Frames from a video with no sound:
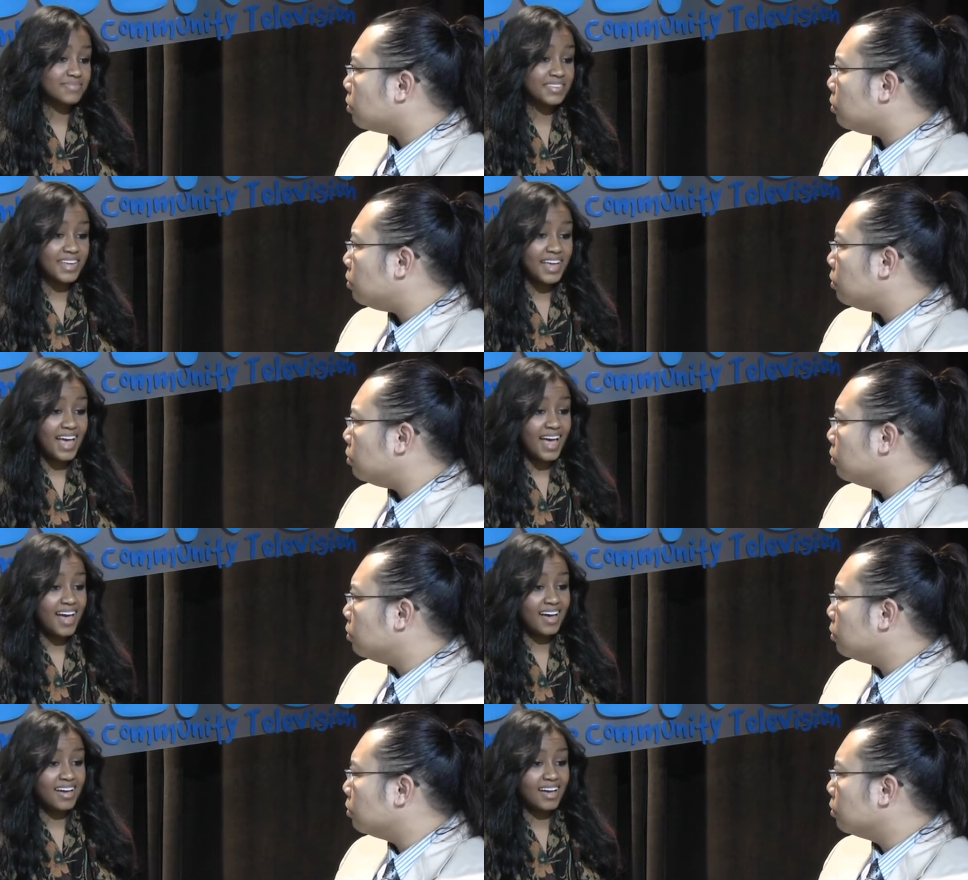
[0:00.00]

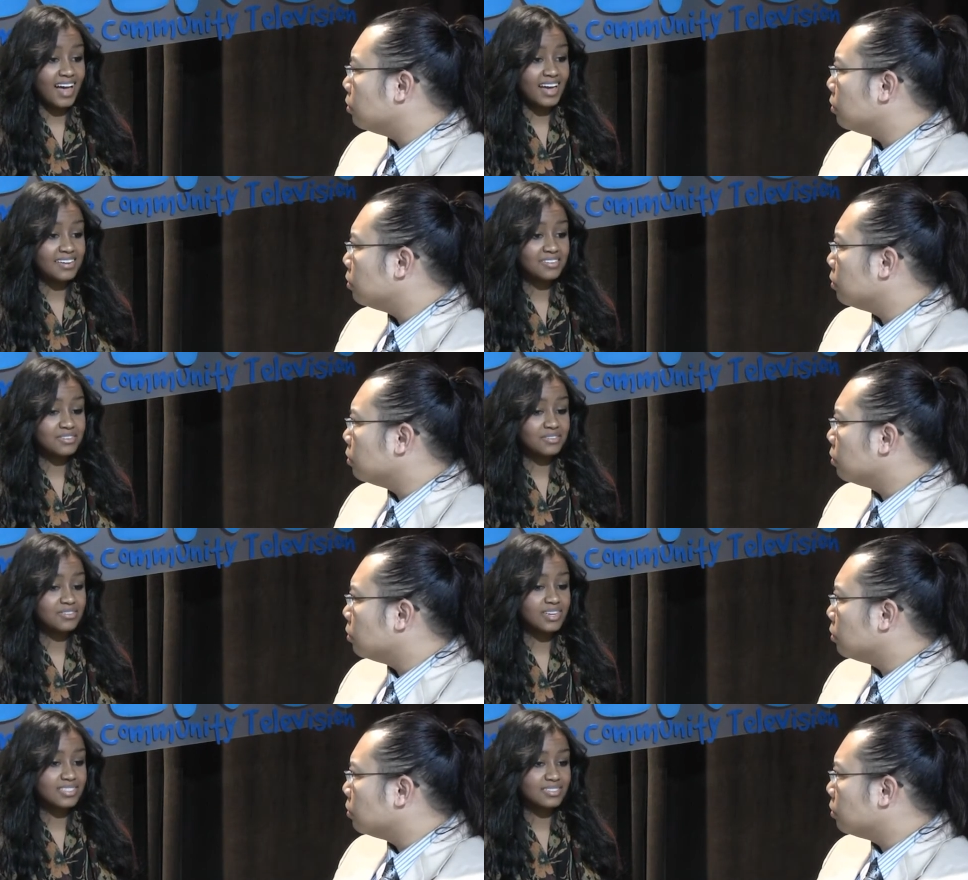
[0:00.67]
Speaker 1: yeah, I
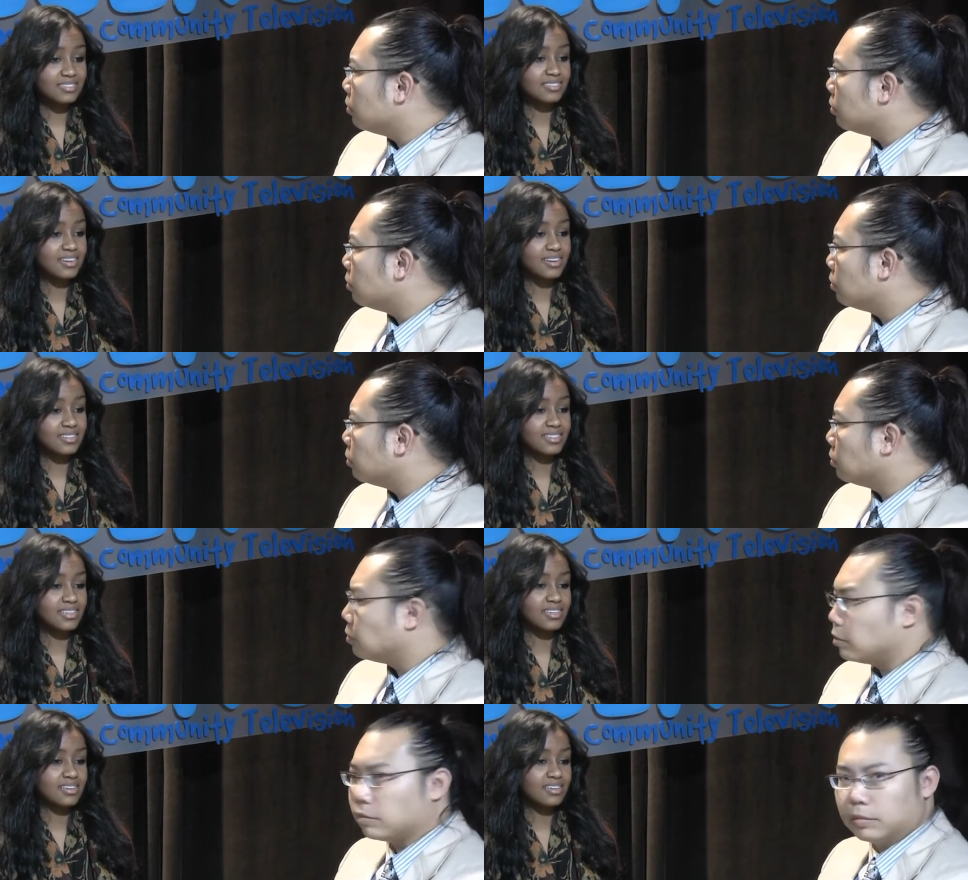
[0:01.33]
don't
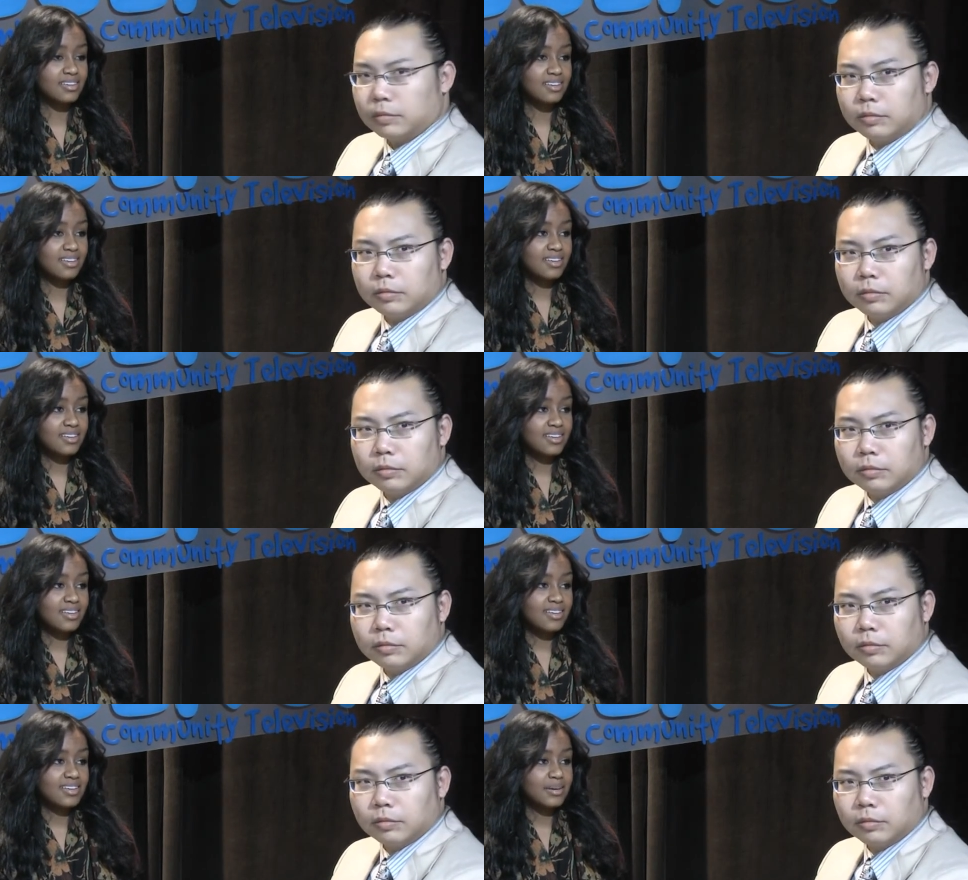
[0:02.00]
necessarily
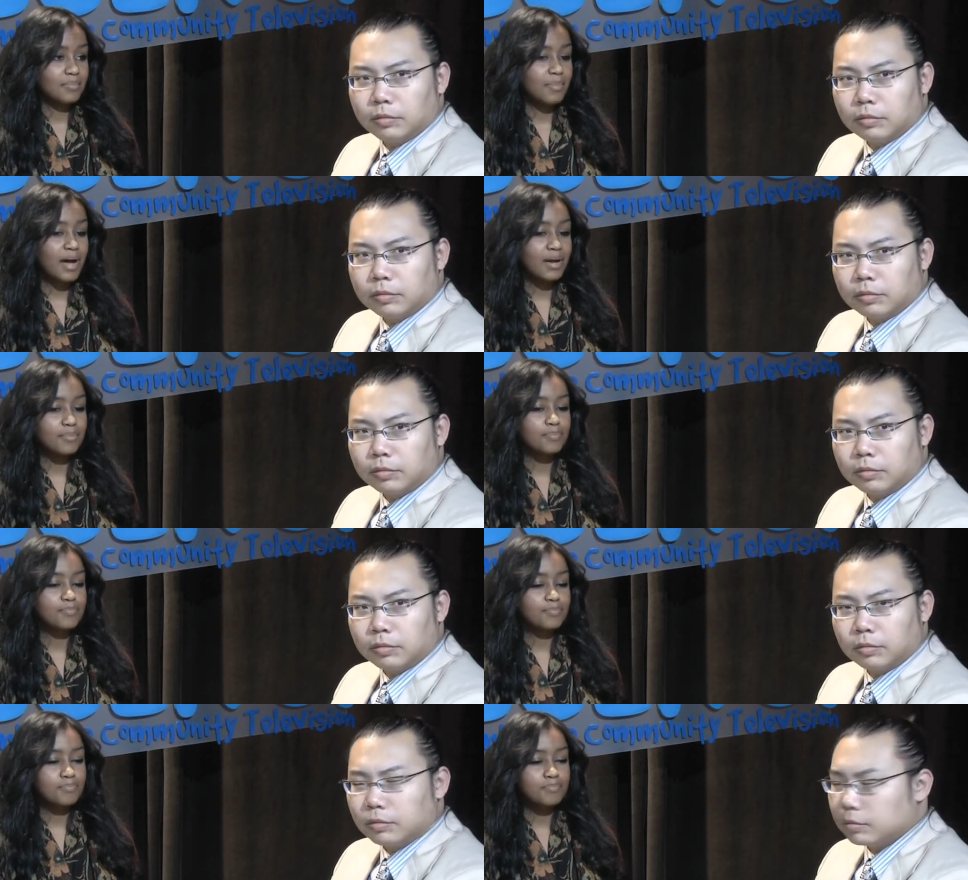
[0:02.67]
my